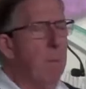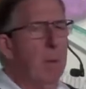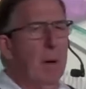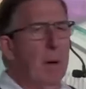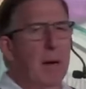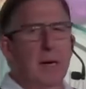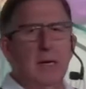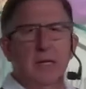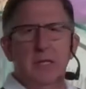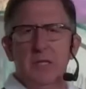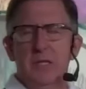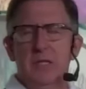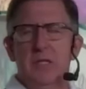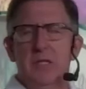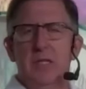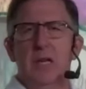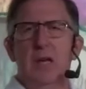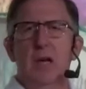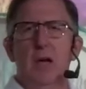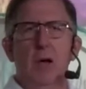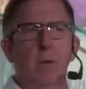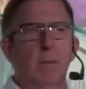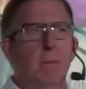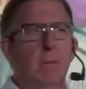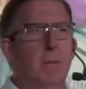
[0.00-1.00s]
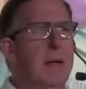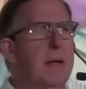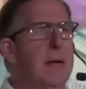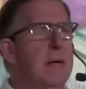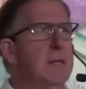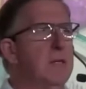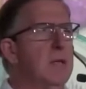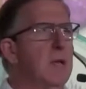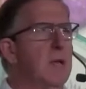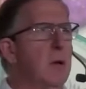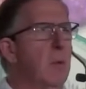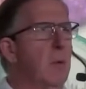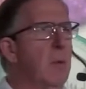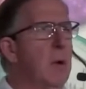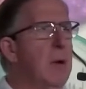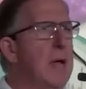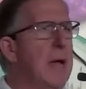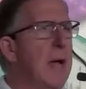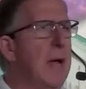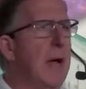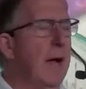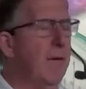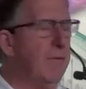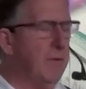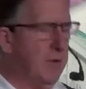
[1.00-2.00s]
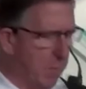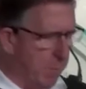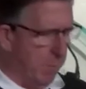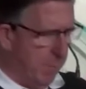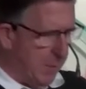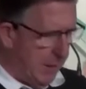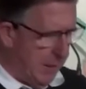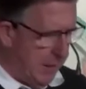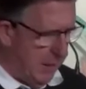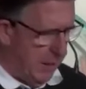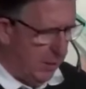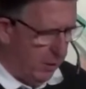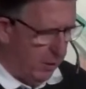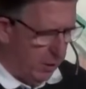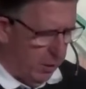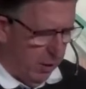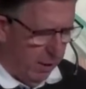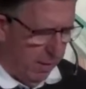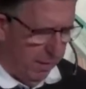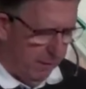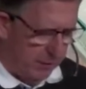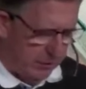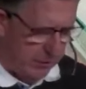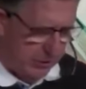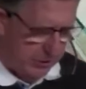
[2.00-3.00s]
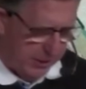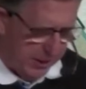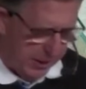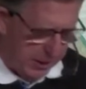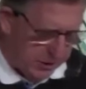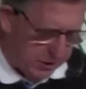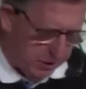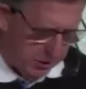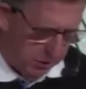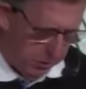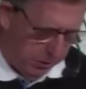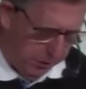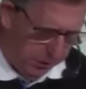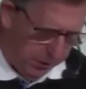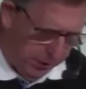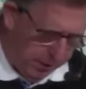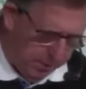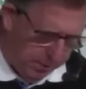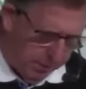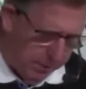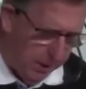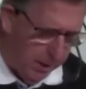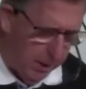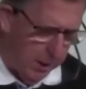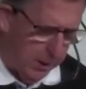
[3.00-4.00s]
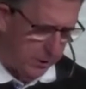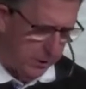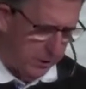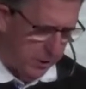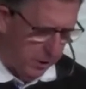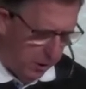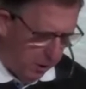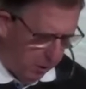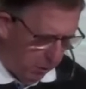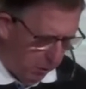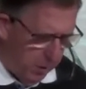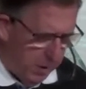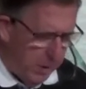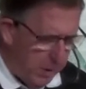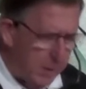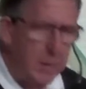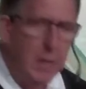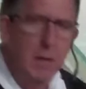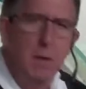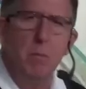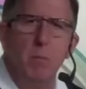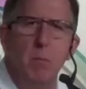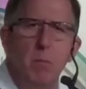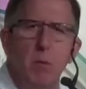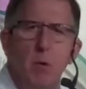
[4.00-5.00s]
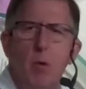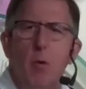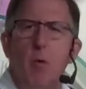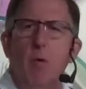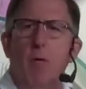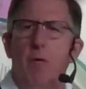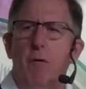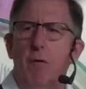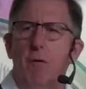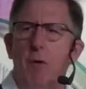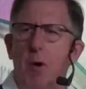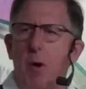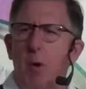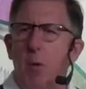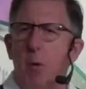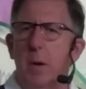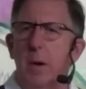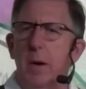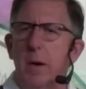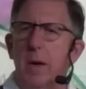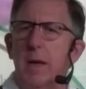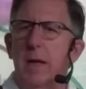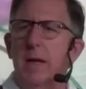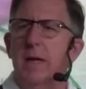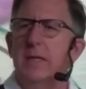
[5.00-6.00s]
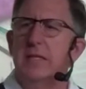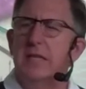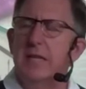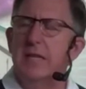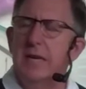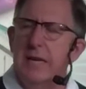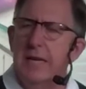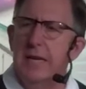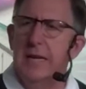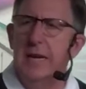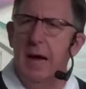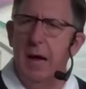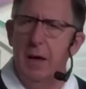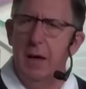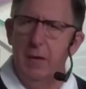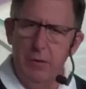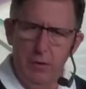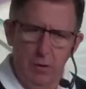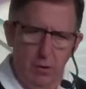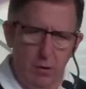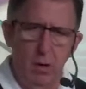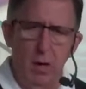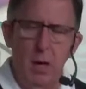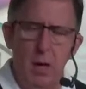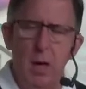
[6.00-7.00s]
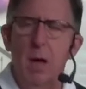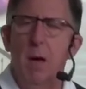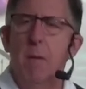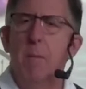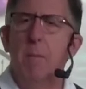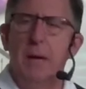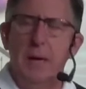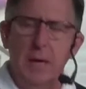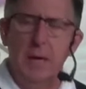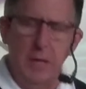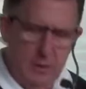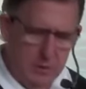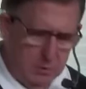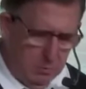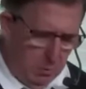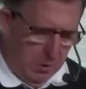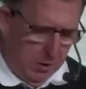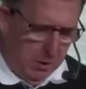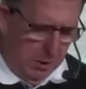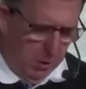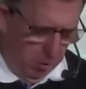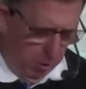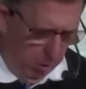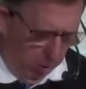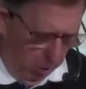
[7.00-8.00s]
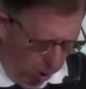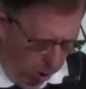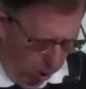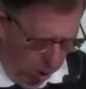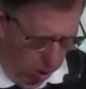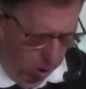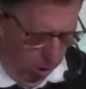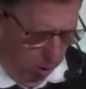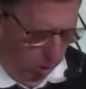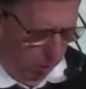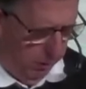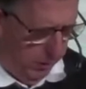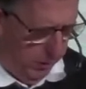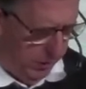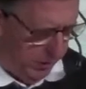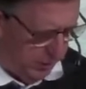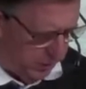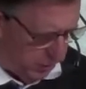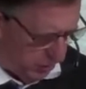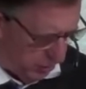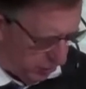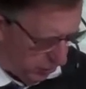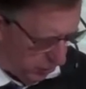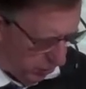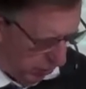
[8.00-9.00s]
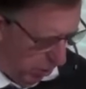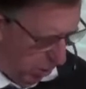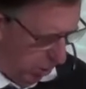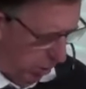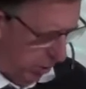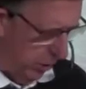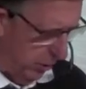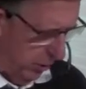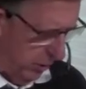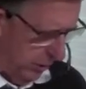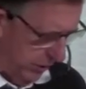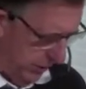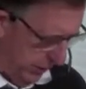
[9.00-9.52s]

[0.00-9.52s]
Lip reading: But it still means that we have to be in a conversation with them so that we can move forward together, because we are always stronger